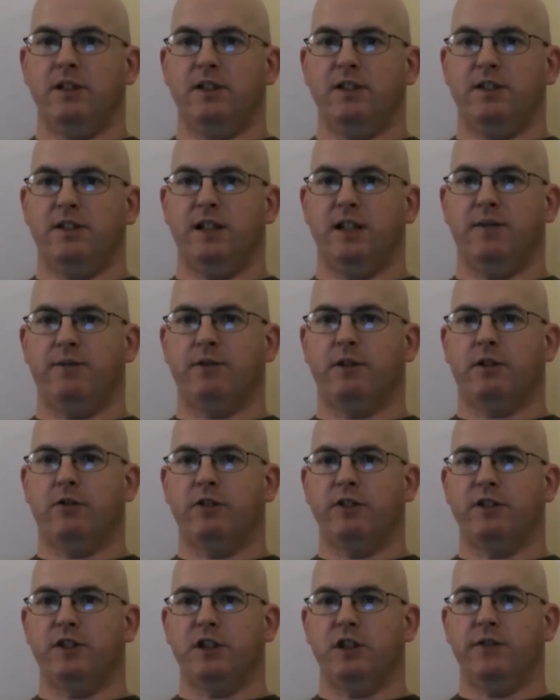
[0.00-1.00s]
Several
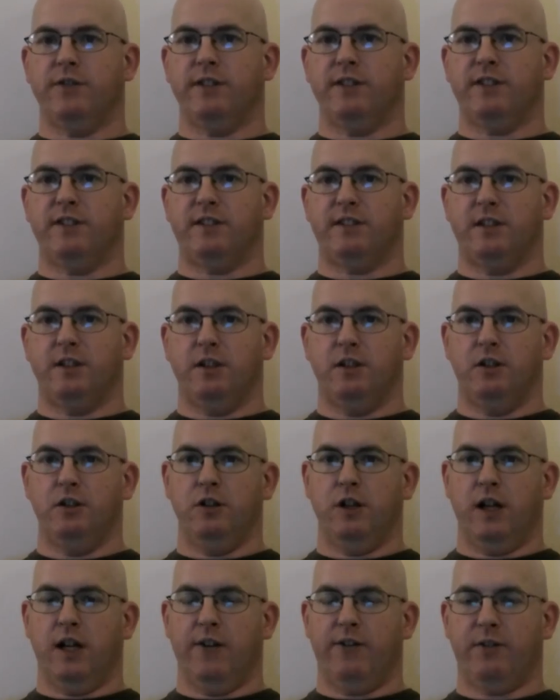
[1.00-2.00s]
reservists
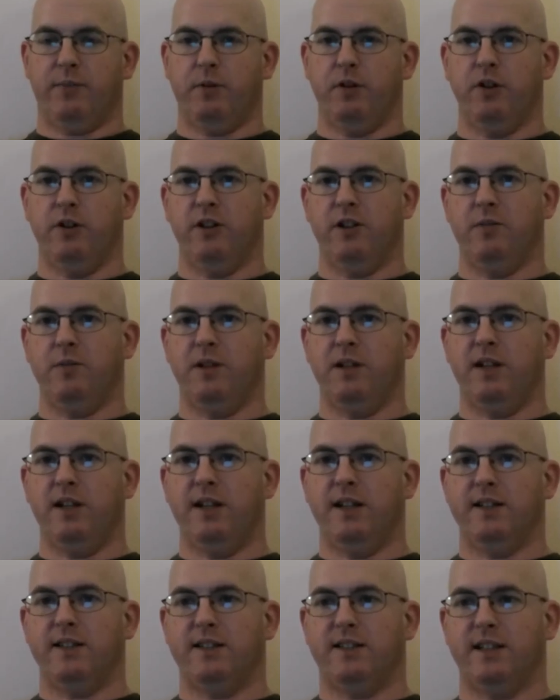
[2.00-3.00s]
who have spoken to me
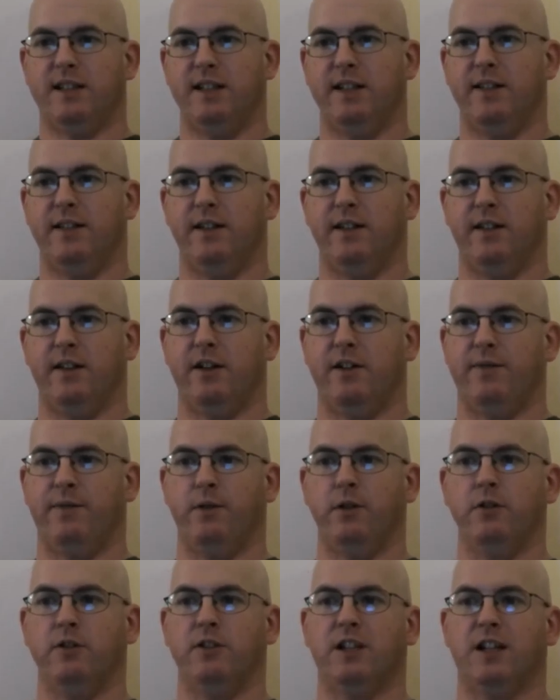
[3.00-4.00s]
and said that their
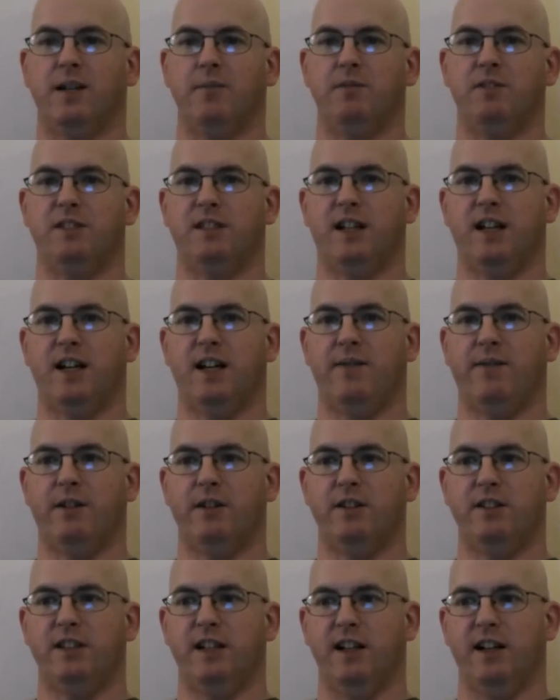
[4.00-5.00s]
full-time staff
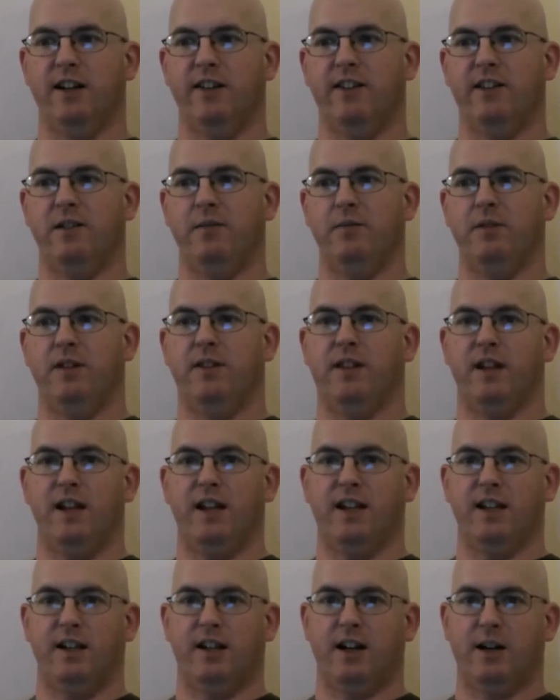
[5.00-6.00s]
are telling them that they
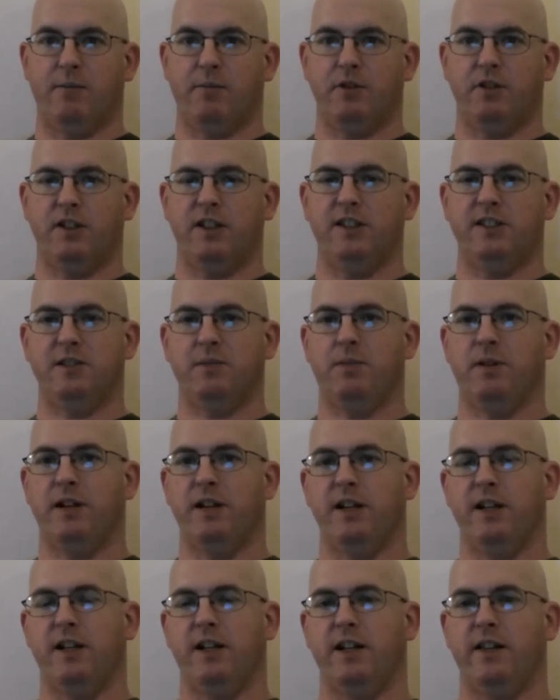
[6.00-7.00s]
cannot
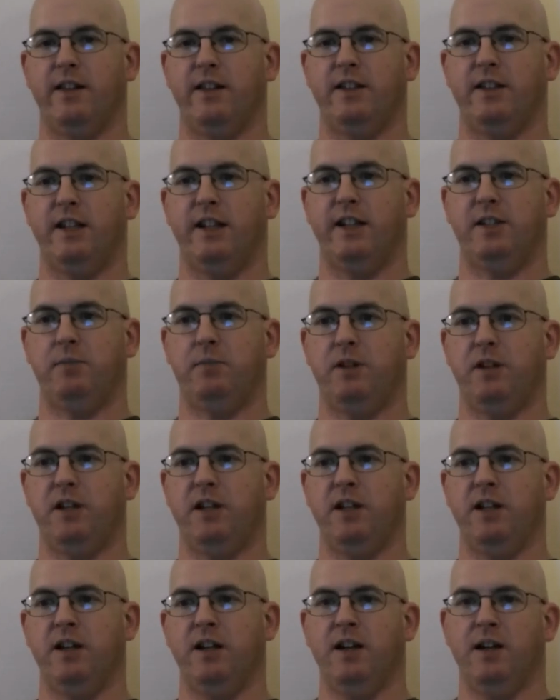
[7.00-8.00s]
participate in the
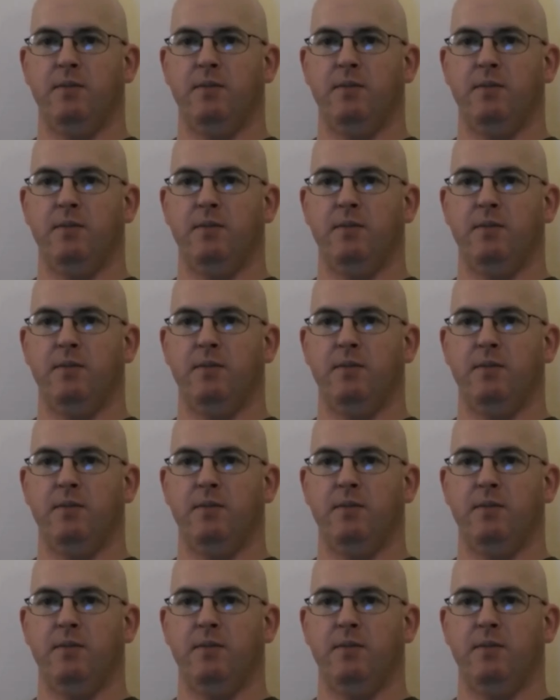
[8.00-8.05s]
TSP